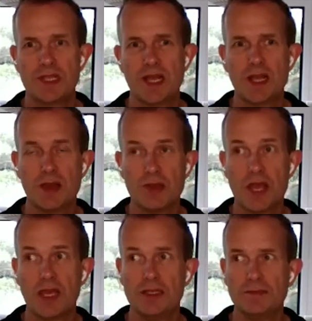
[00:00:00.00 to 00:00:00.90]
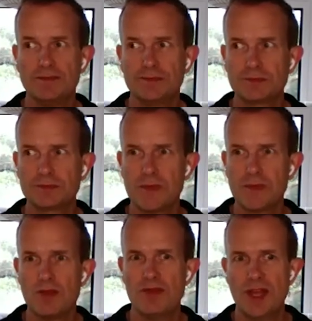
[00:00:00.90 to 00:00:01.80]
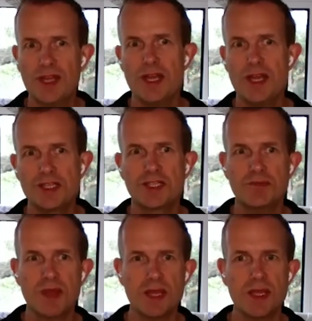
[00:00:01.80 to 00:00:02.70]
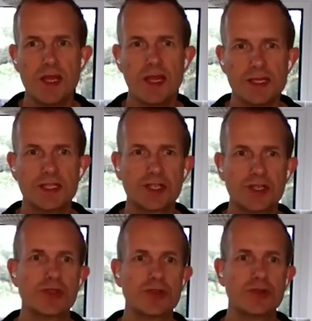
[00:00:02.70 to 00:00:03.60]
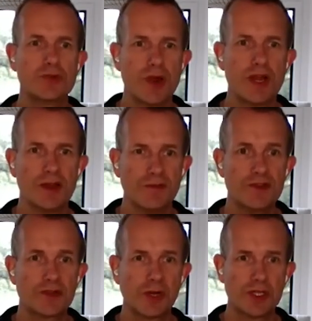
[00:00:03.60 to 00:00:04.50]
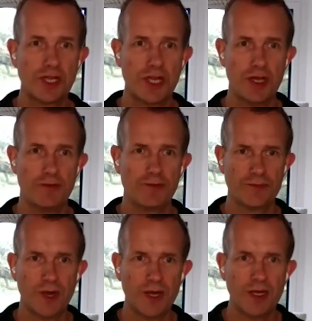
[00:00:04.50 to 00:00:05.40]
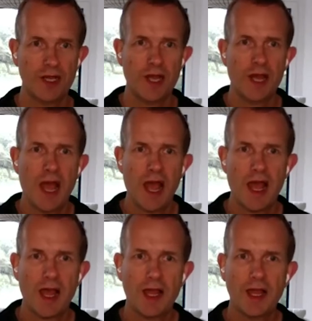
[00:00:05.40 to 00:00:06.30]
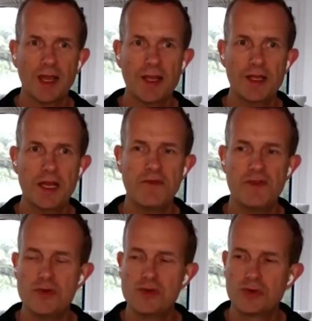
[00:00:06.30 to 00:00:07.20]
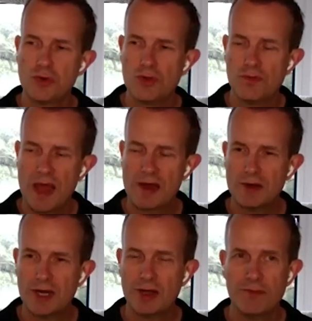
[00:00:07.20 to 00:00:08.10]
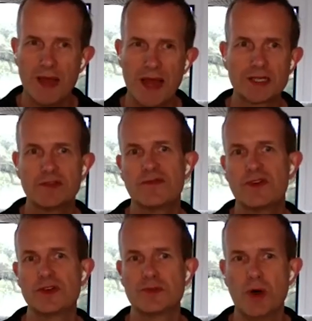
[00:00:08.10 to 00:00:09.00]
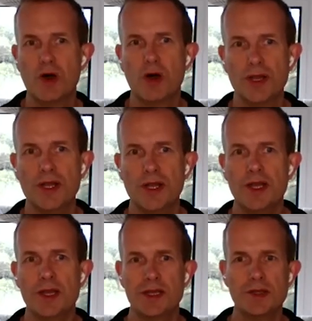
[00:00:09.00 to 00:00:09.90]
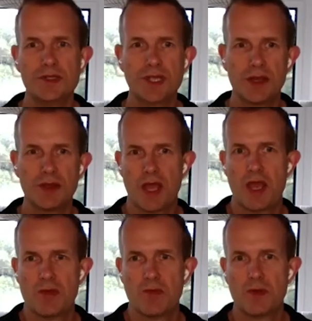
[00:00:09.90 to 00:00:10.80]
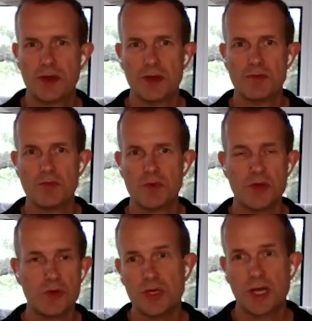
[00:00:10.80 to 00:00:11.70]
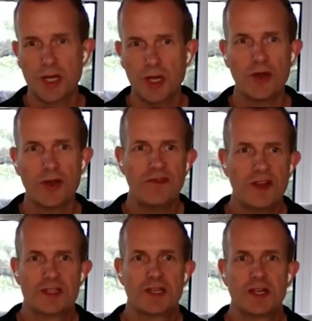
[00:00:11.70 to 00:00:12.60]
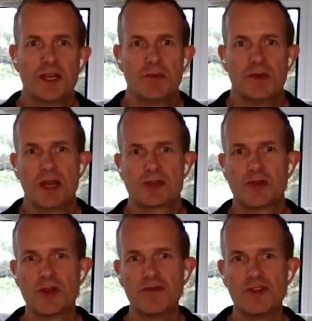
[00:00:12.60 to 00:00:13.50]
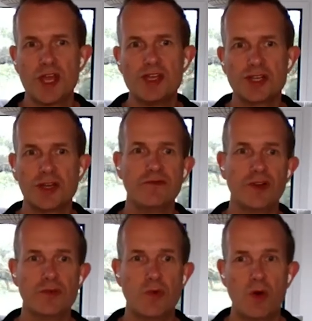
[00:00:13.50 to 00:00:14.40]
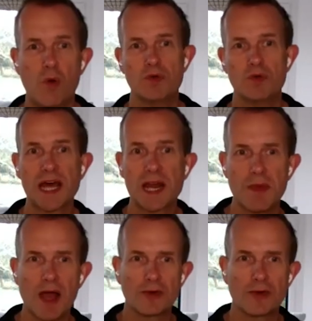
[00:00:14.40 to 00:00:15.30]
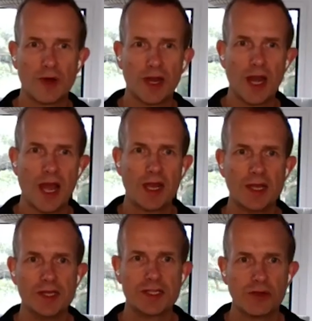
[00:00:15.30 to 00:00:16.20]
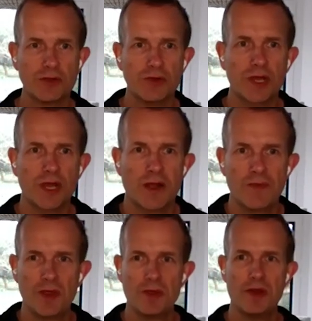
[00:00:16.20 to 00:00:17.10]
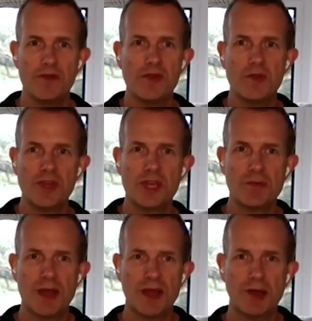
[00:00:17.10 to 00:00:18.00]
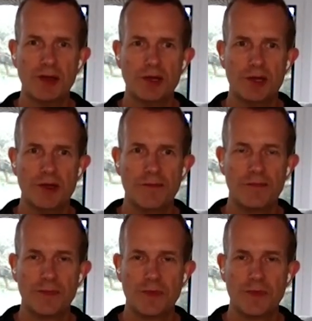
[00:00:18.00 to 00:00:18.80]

to say, okay, there needs to be institutional grade infrastructure here, right? And if you draw the parallel back to Fund One, you say, okay, well, you know, you, you did a lot in fixed income electronification in Fund One. What was that about, right? And so, you know, if you think about